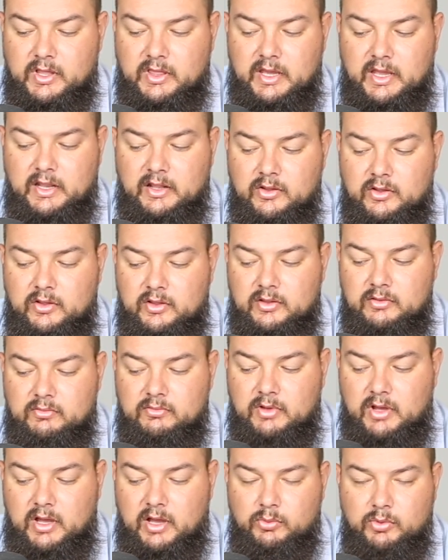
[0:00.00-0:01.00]
that,
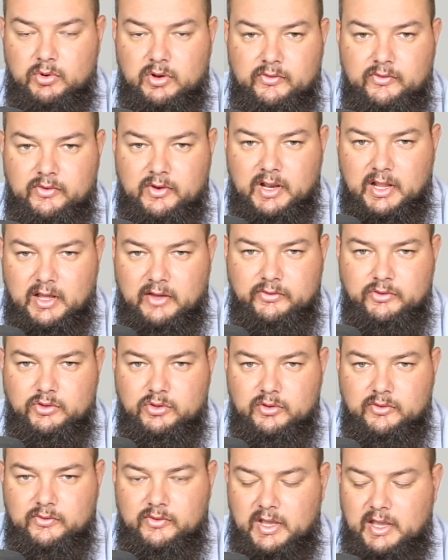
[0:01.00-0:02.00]
I would have loved
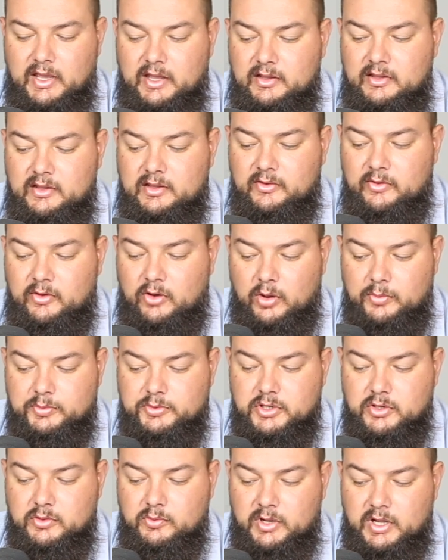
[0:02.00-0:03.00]
to have had the
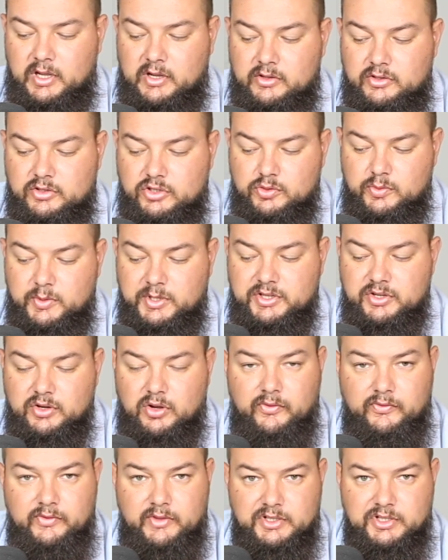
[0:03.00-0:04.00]
option where I could switch
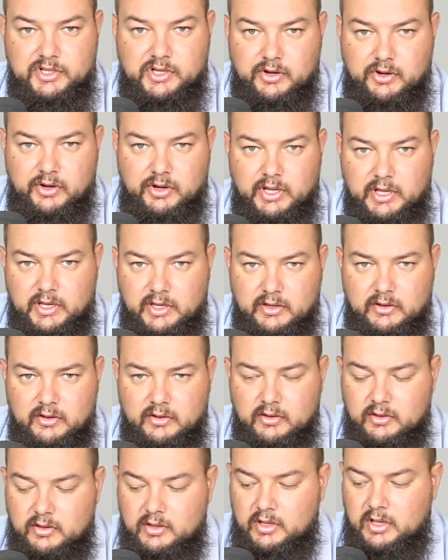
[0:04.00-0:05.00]
off the screen
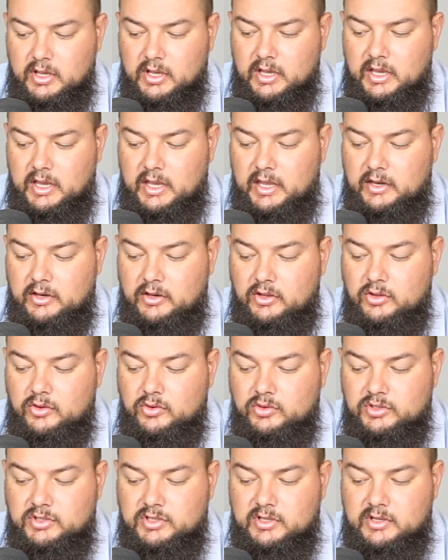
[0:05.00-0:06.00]
and
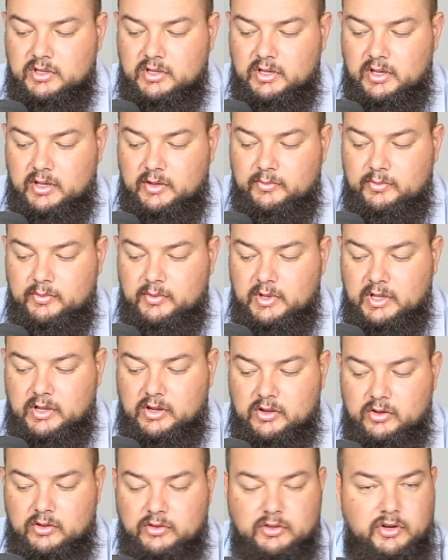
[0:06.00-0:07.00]
use a, a
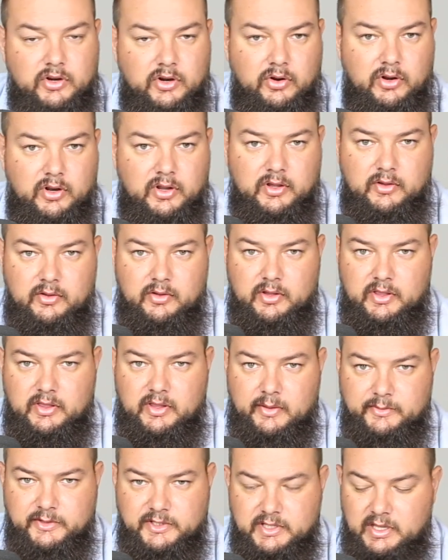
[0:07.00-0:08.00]
controller
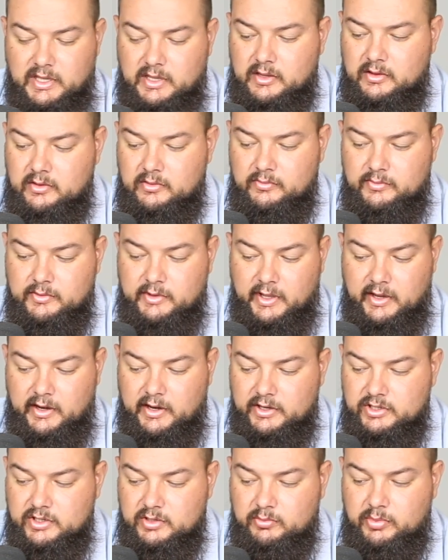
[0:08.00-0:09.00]
thumbstick
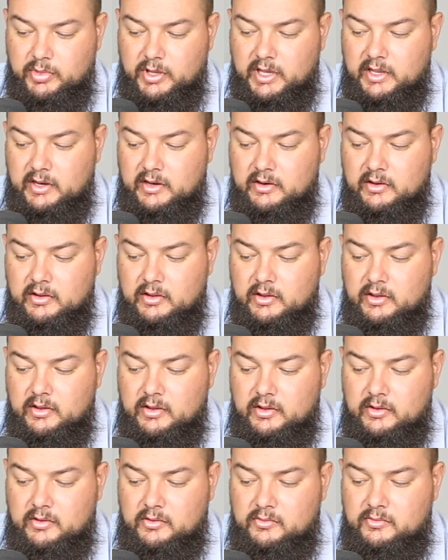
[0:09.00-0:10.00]
direction pad
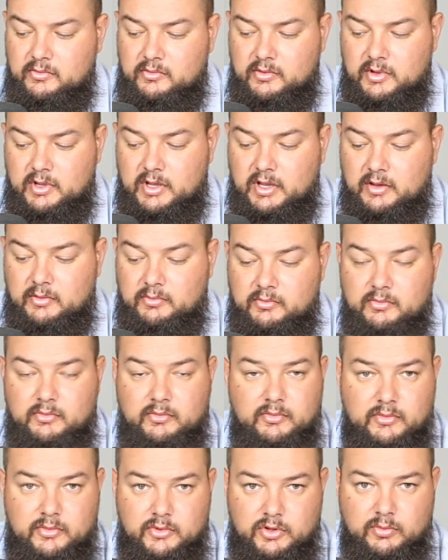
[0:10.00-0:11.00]
um,
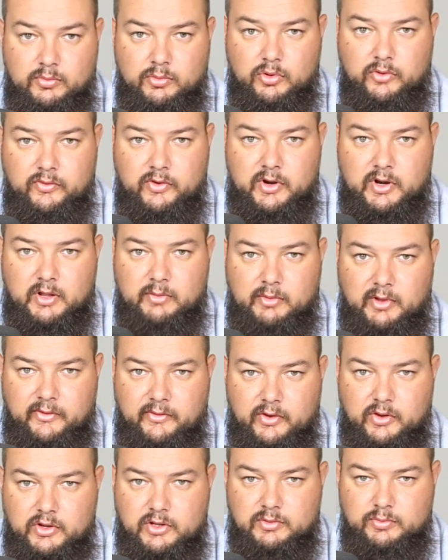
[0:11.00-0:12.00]
to move around my
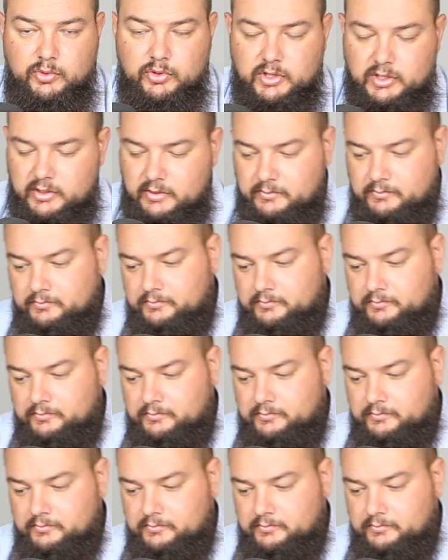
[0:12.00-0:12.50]
focus point.